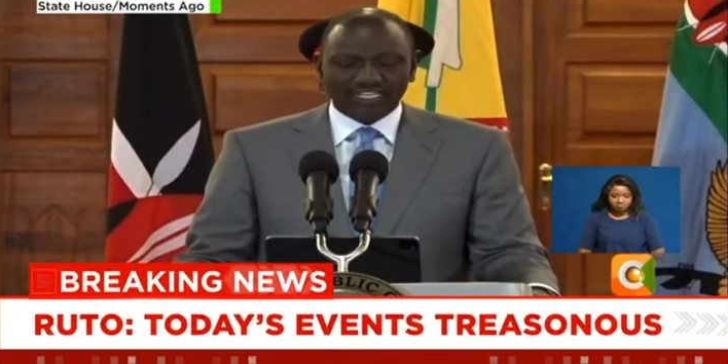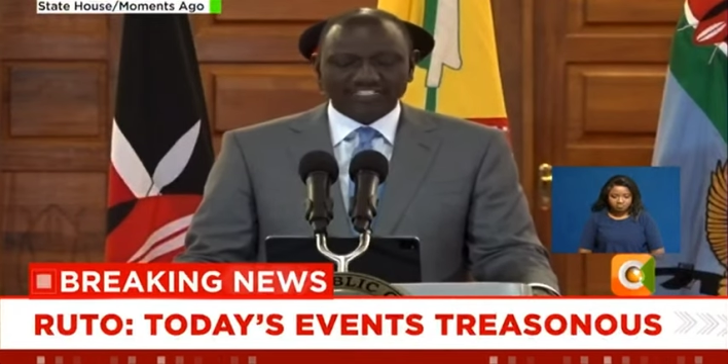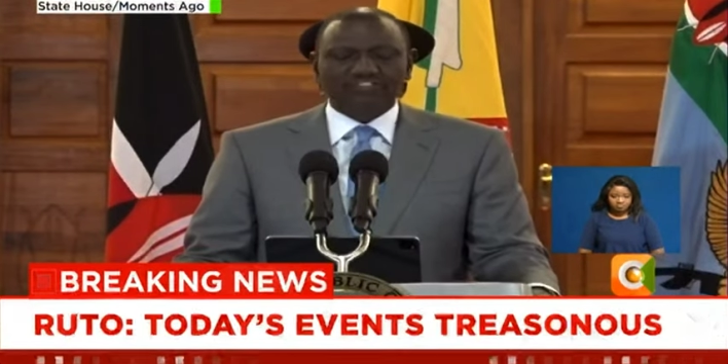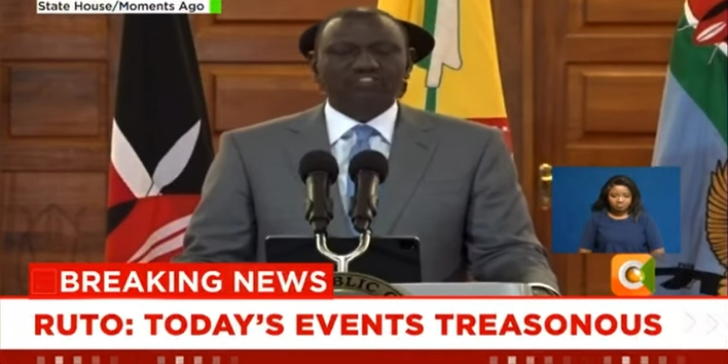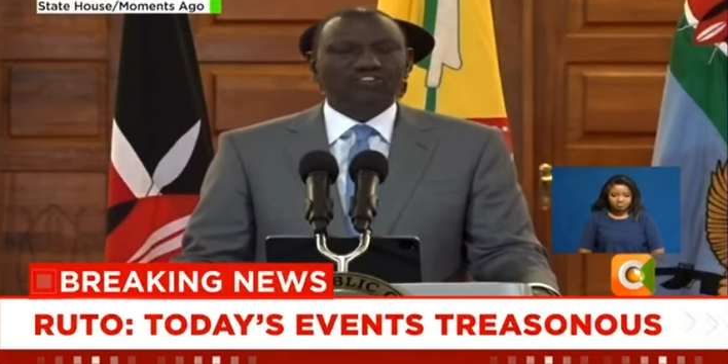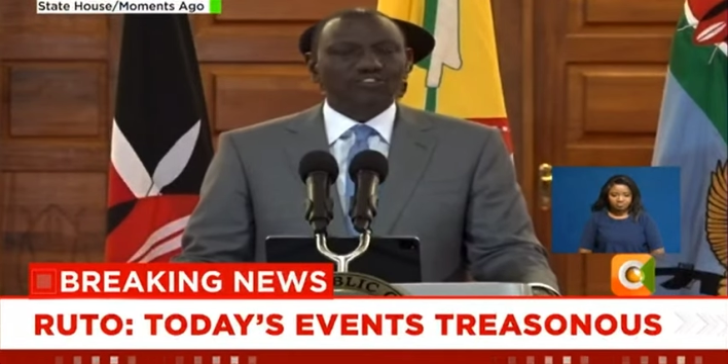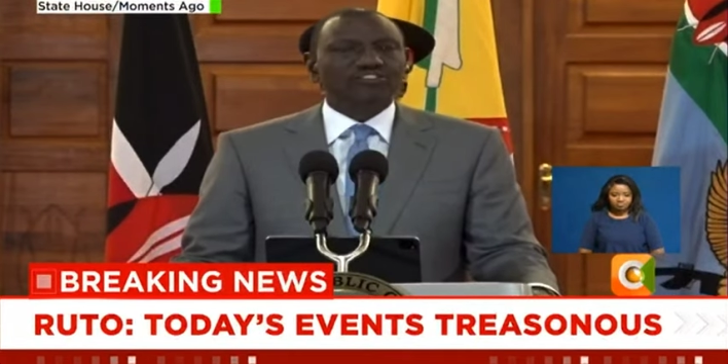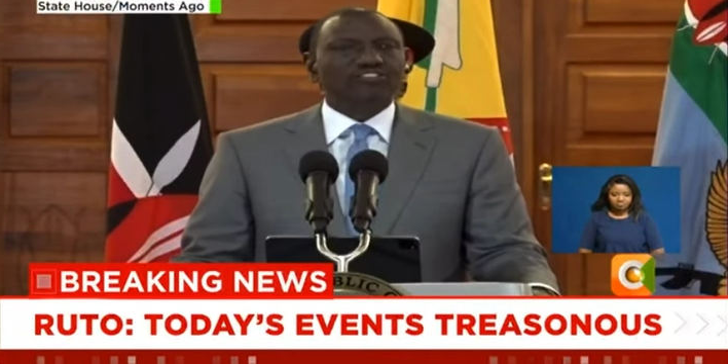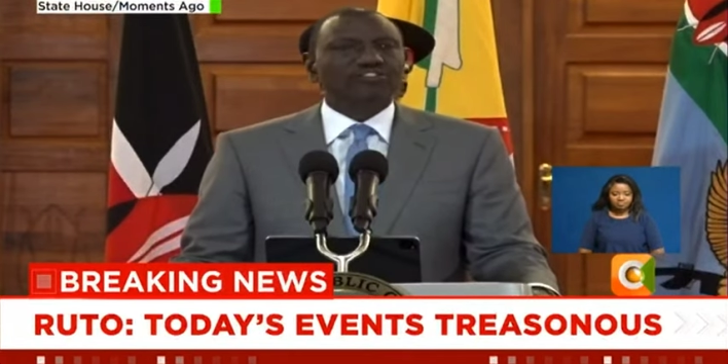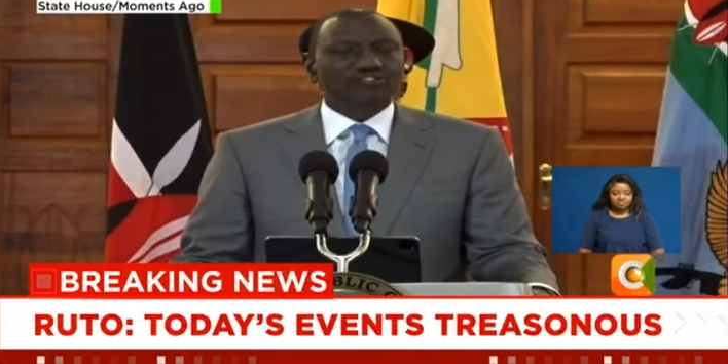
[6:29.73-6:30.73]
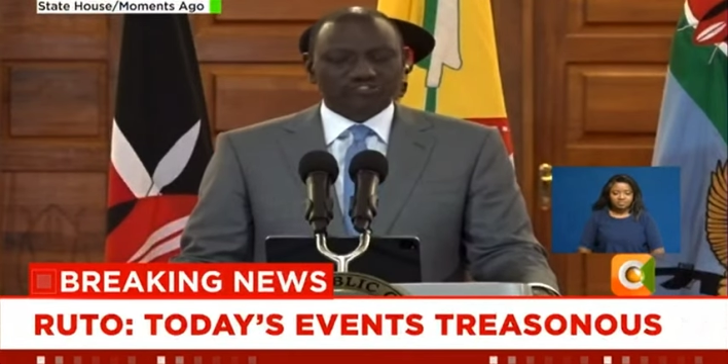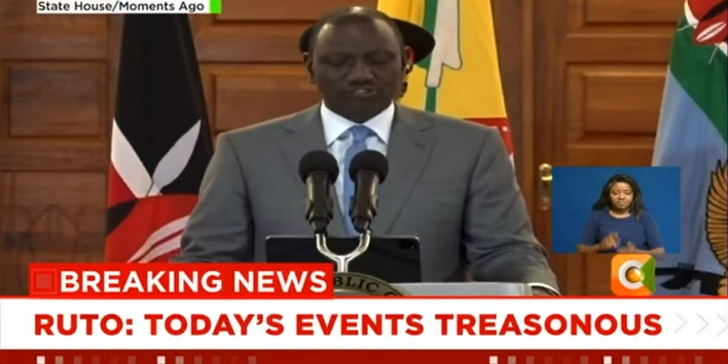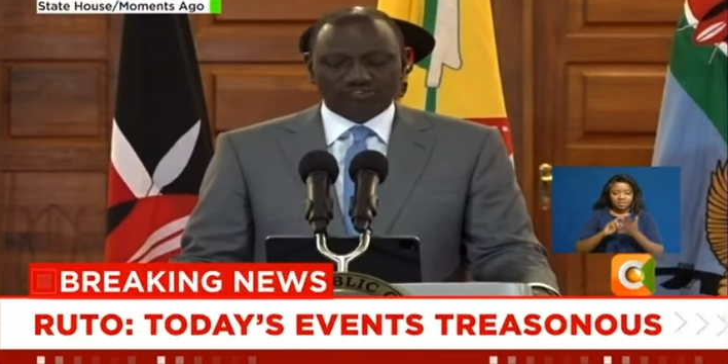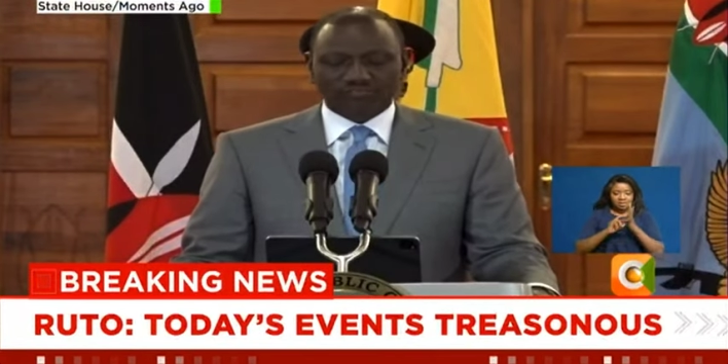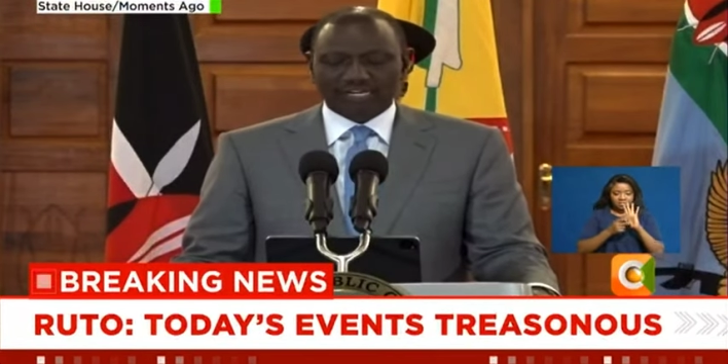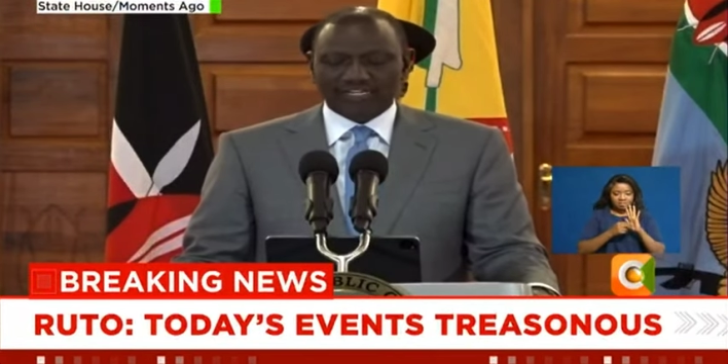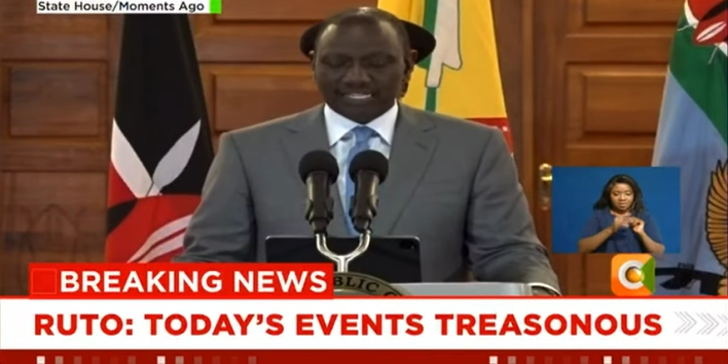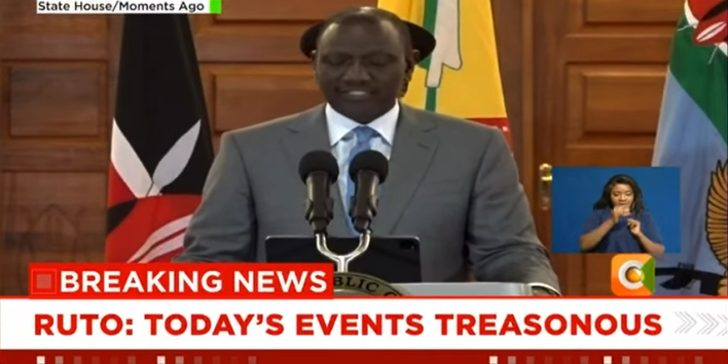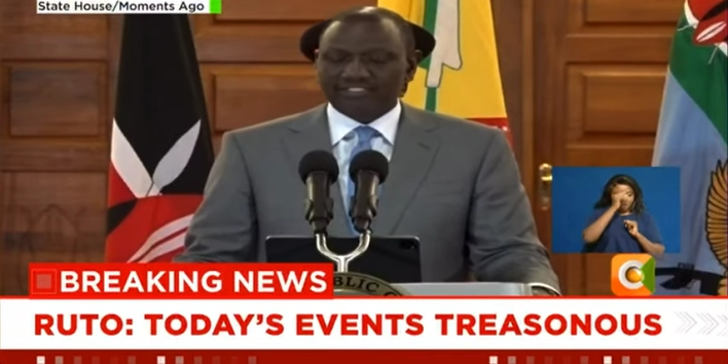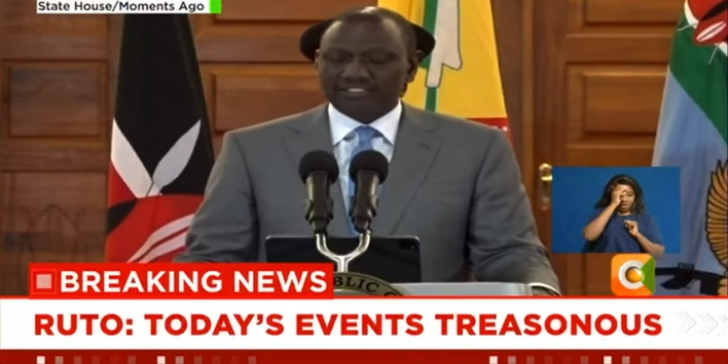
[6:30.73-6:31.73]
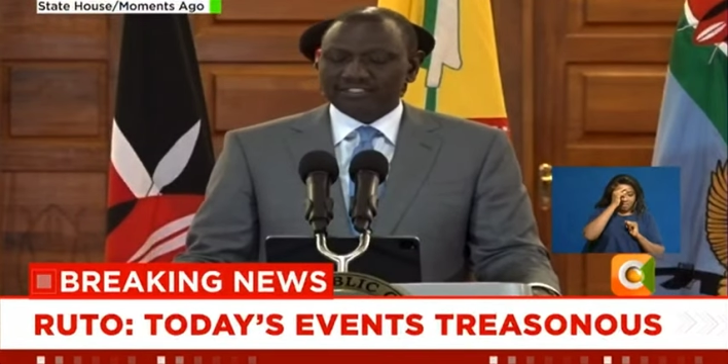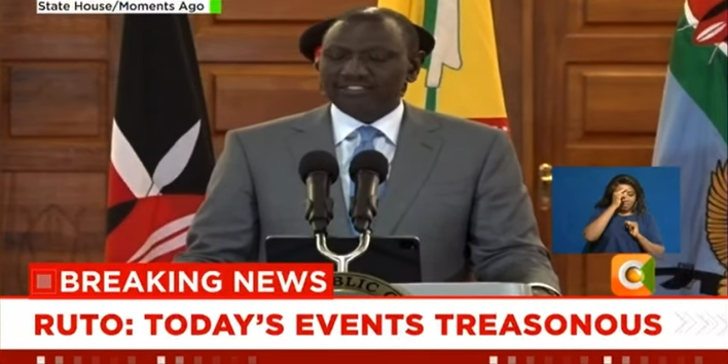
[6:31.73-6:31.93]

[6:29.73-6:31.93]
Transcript: its constitutional mandate